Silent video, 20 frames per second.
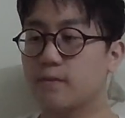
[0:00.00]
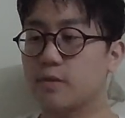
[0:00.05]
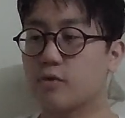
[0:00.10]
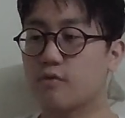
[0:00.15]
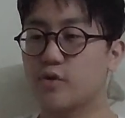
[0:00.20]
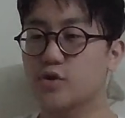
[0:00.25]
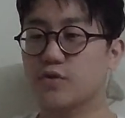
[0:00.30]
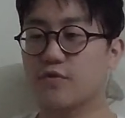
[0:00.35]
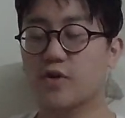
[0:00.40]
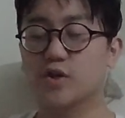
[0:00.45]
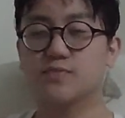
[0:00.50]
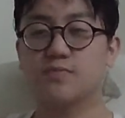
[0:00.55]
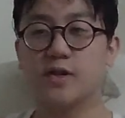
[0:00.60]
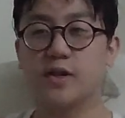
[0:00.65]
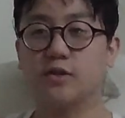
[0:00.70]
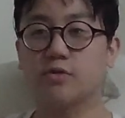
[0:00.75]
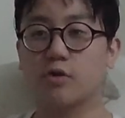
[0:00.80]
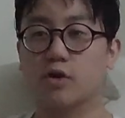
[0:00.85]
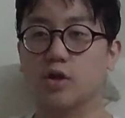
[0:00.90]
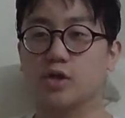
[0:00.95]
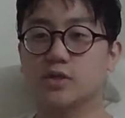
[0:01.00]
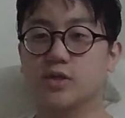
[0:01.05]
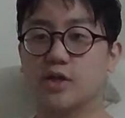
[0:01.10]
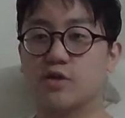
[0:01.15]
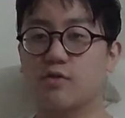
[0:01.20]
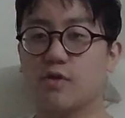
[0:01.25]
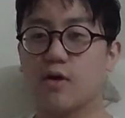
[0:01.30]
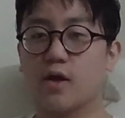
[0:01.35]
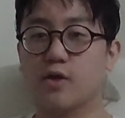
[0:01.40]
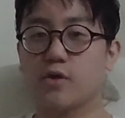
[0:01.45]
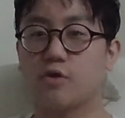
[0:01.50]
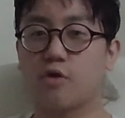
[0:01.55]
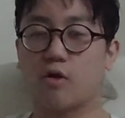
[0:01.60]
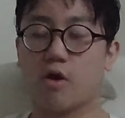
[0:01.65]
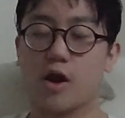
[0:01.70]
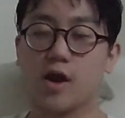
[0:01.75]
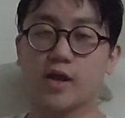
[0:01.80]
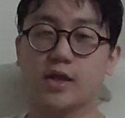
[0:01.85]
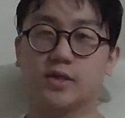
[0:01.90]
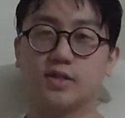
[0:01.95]
You reach your first $1 million, and you
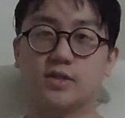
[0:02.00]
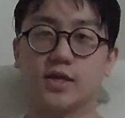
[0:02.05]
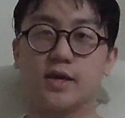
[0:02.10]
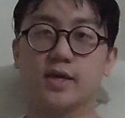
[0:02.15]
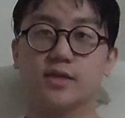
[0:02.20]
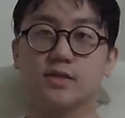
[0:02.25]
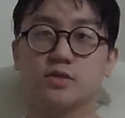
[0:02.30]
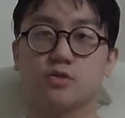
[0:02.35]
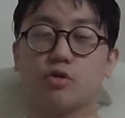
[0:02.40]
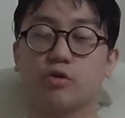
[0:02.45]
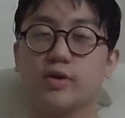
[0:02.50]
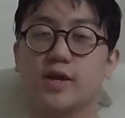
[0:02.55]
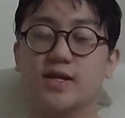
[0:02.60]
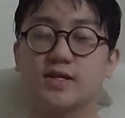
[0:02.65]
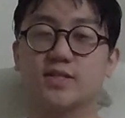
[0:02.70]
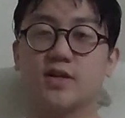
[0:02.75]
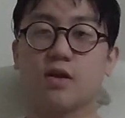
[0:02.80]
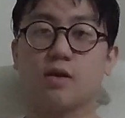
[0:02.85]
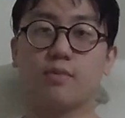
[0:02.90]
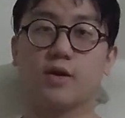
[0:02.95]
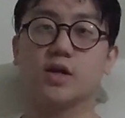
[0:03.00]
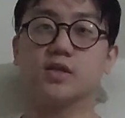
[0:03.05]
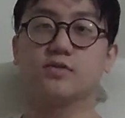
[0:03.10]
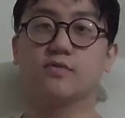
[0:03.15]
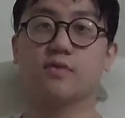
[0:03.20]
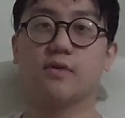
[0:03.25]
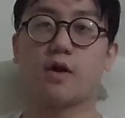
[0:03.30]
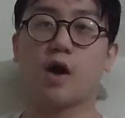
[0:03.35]
cry in tears, not necessarily because of the